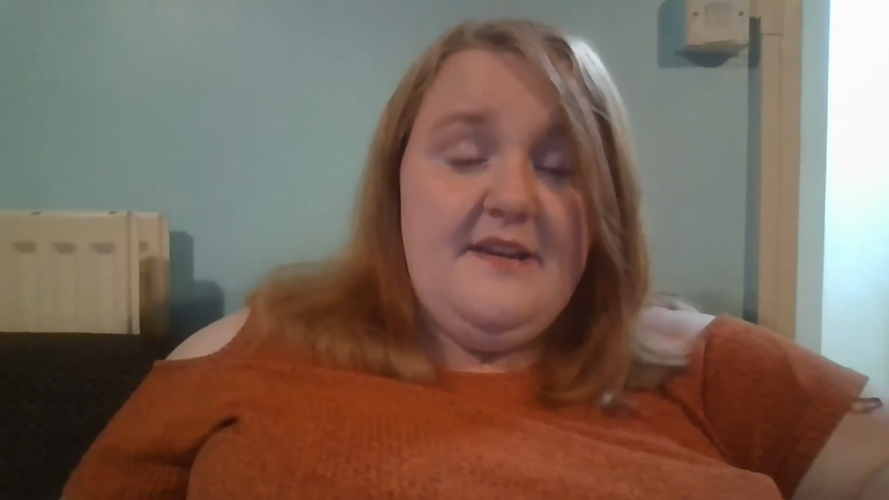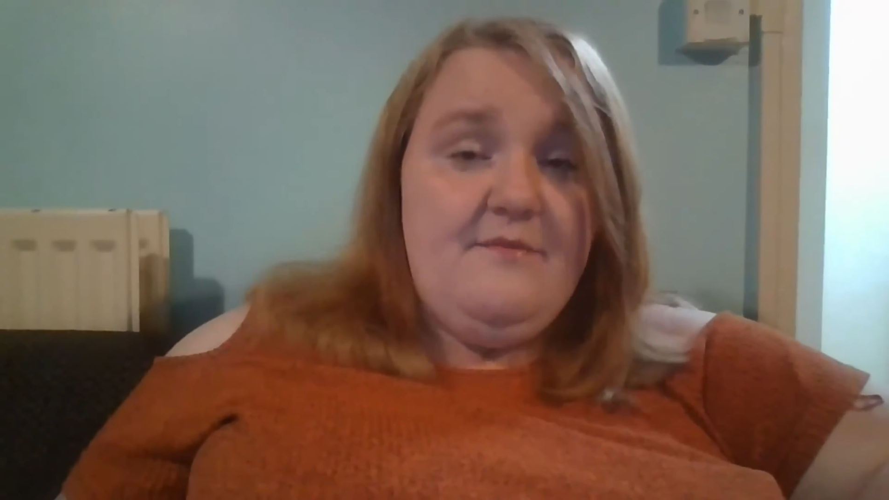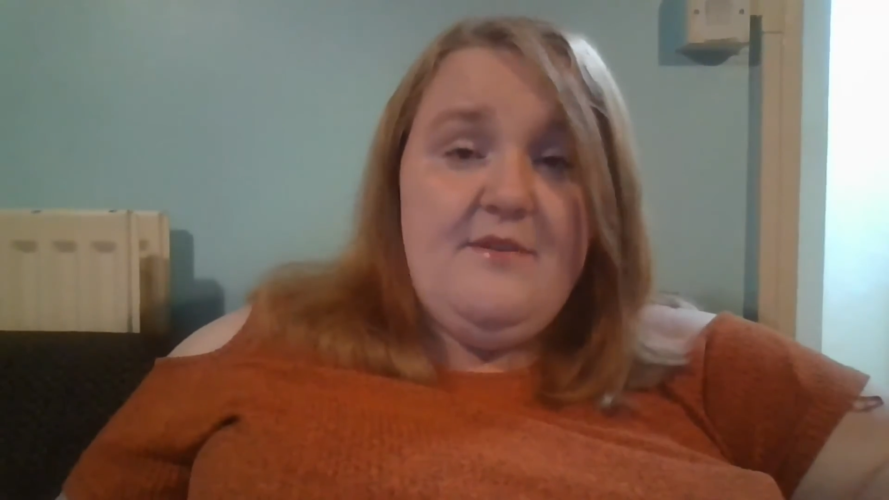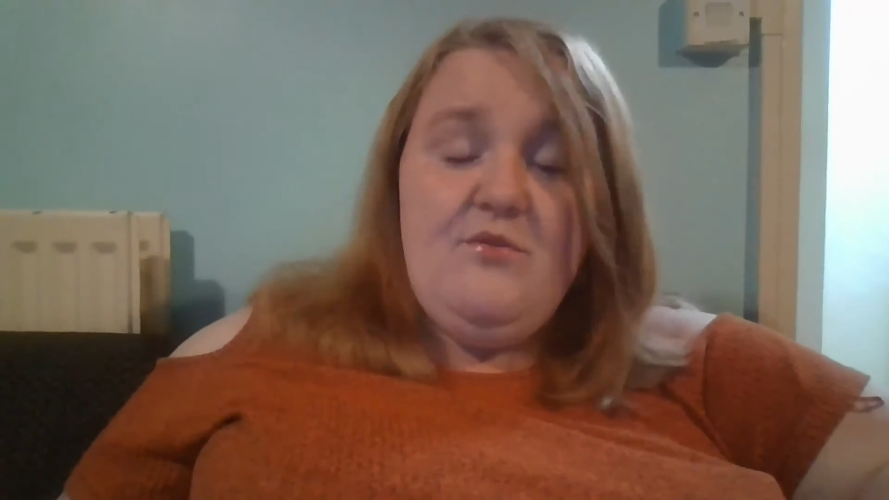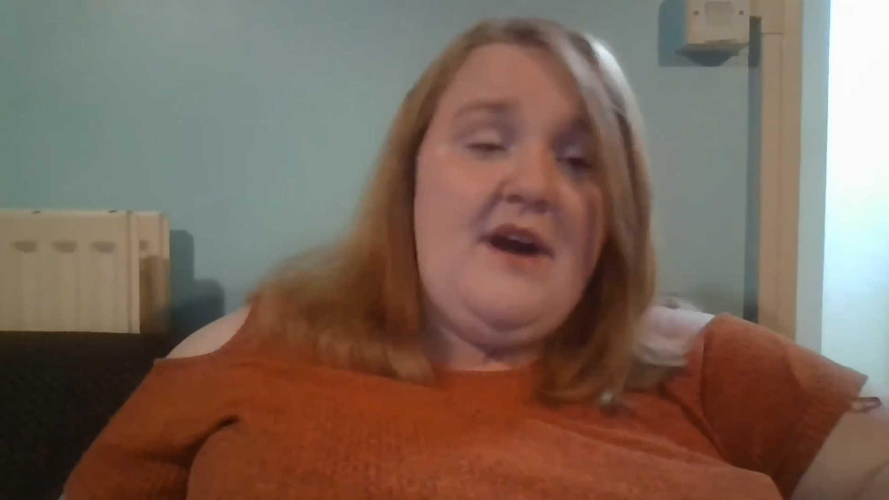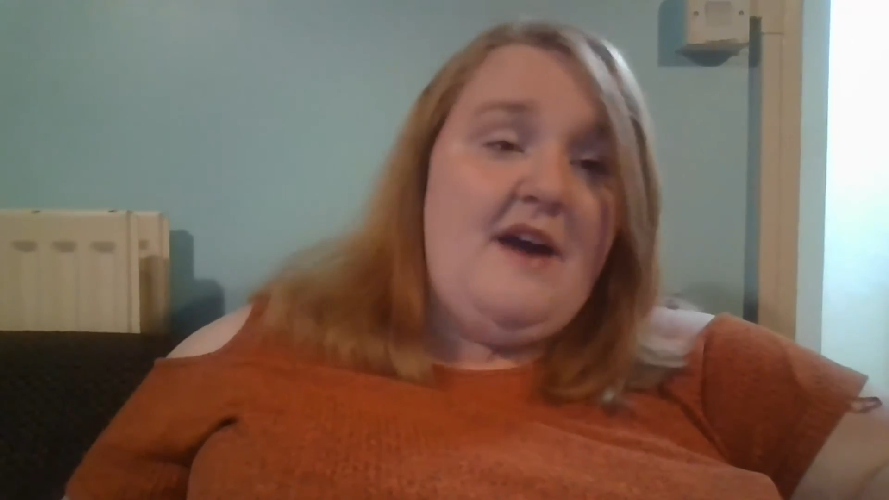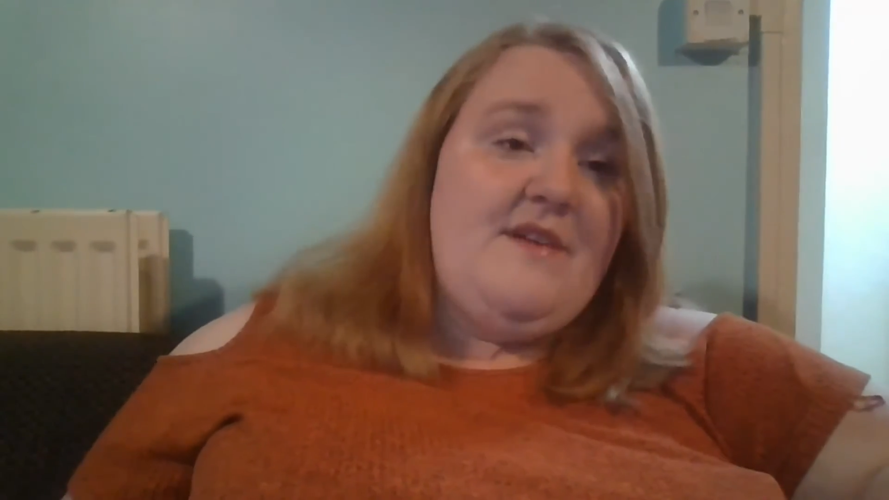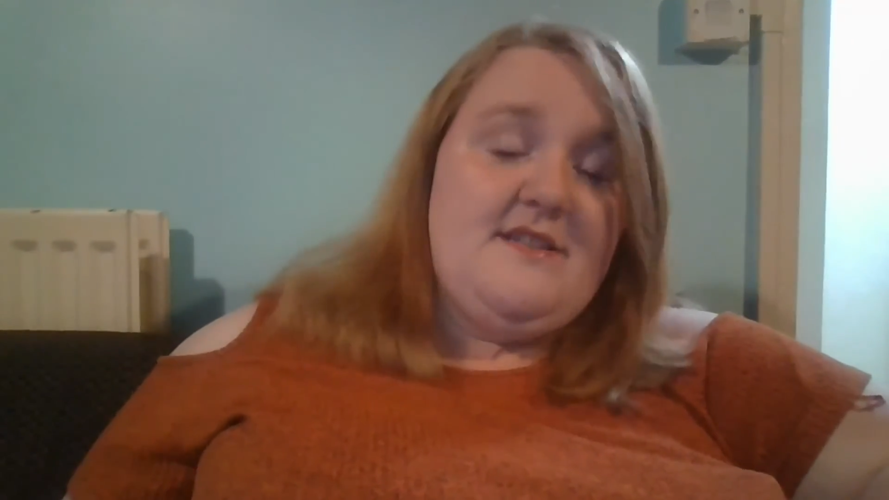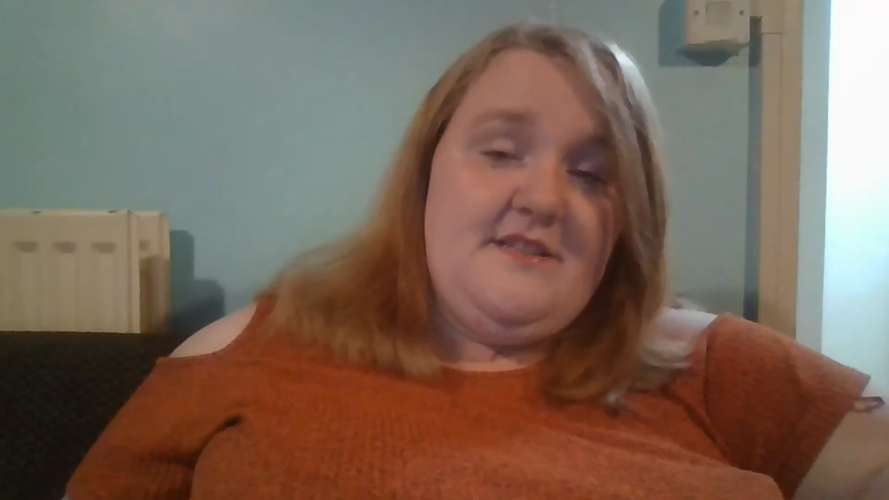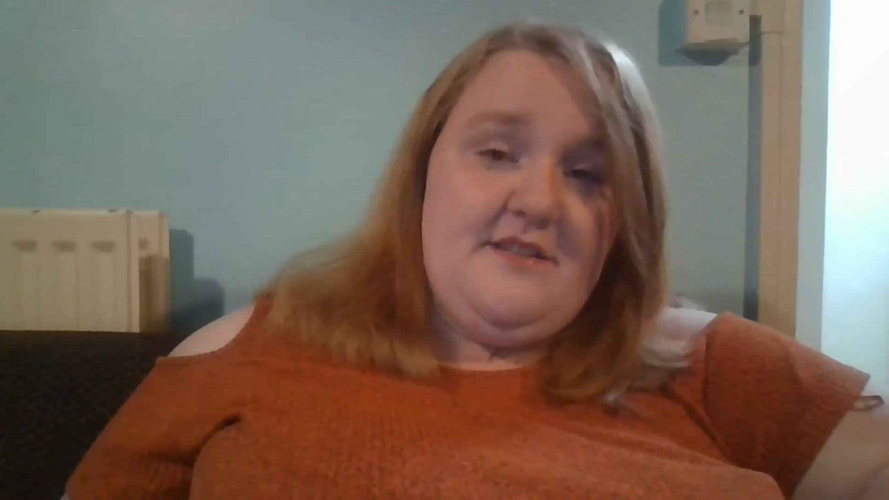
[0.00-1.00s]
We all have
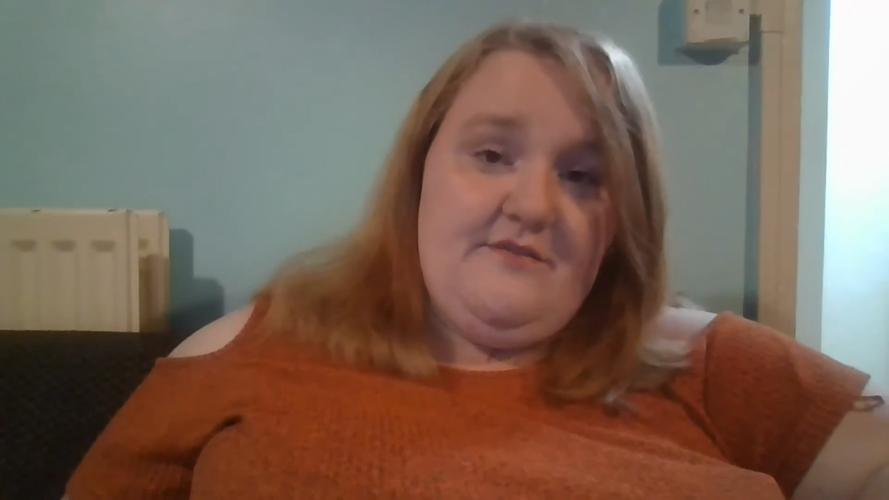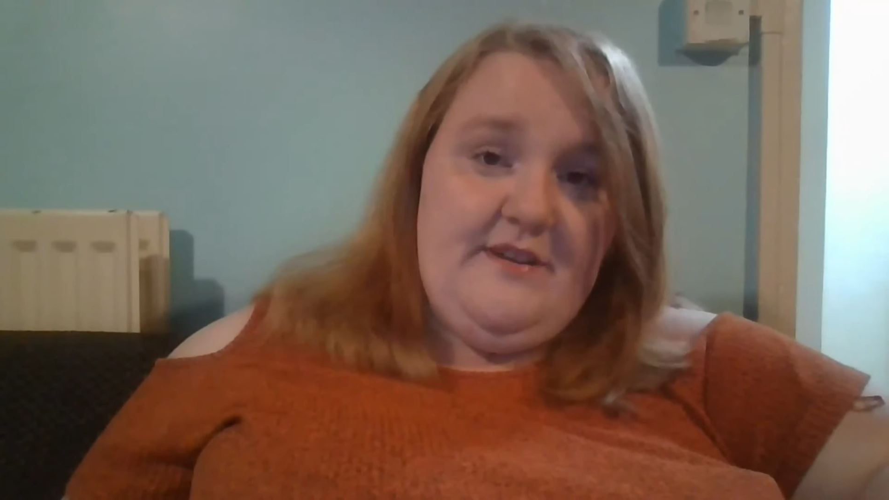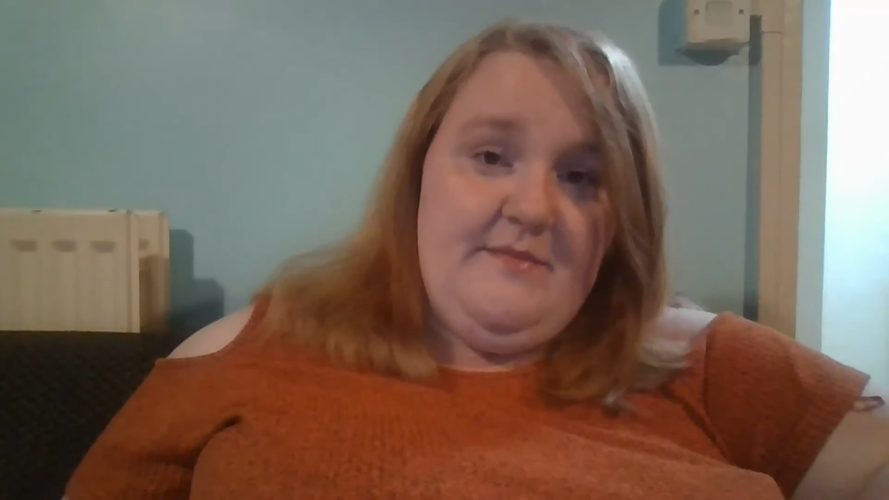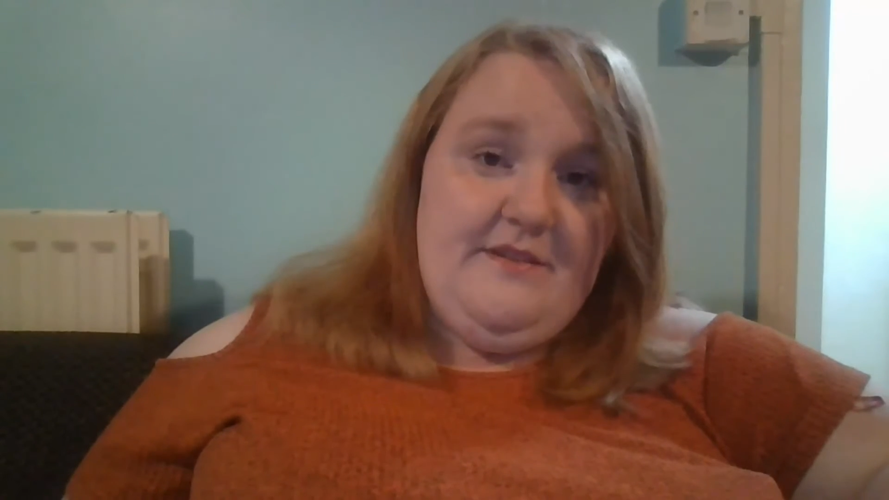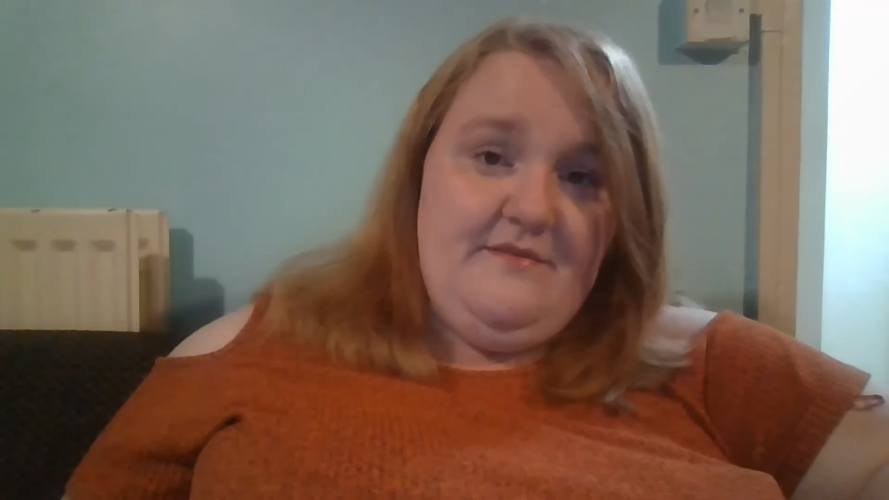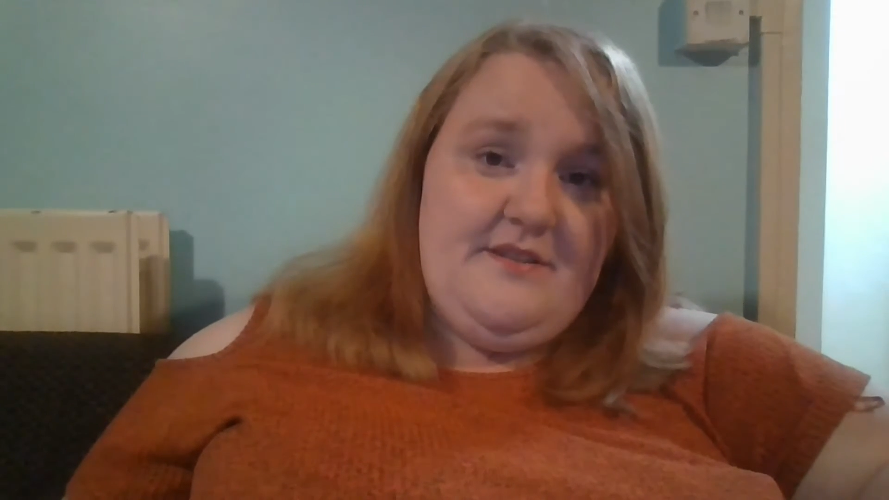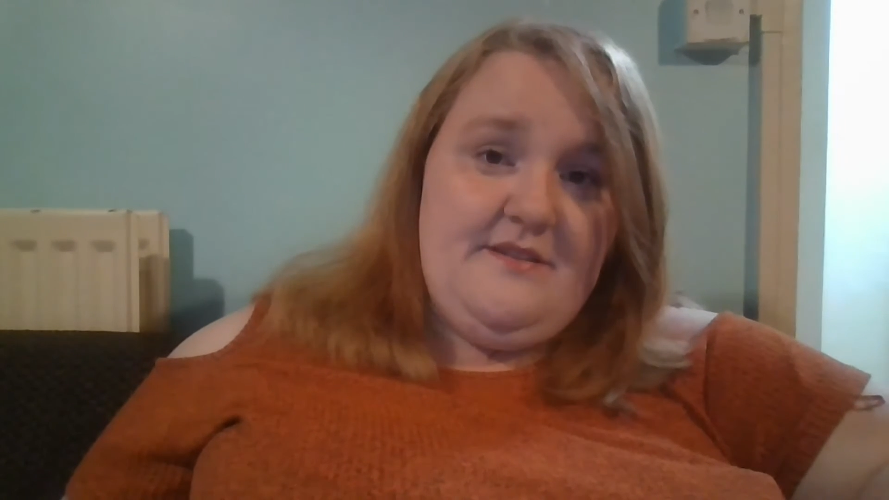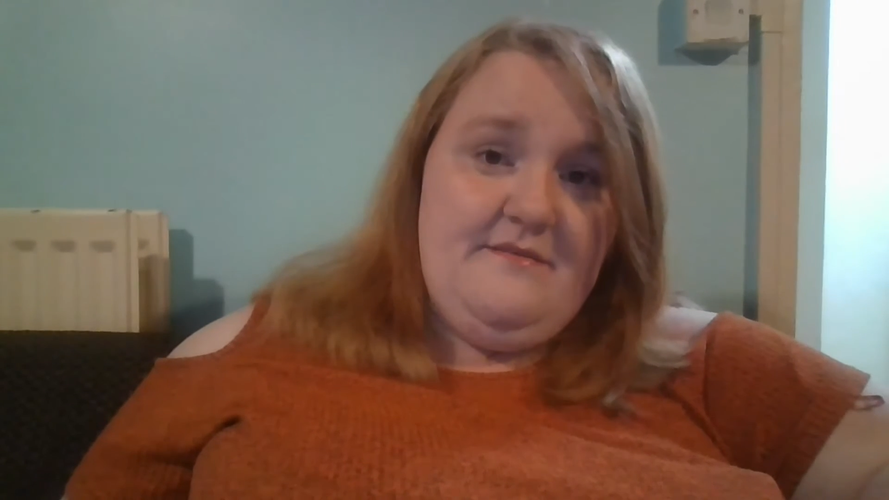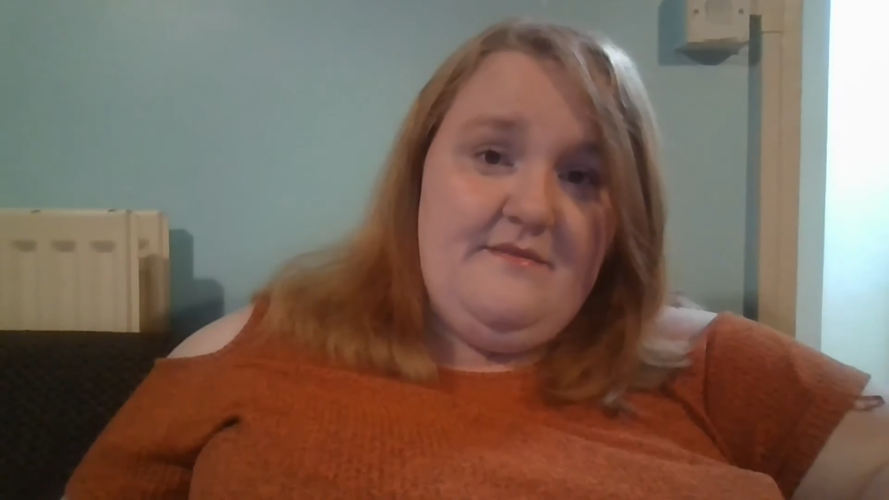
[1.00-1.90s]
our disagreements.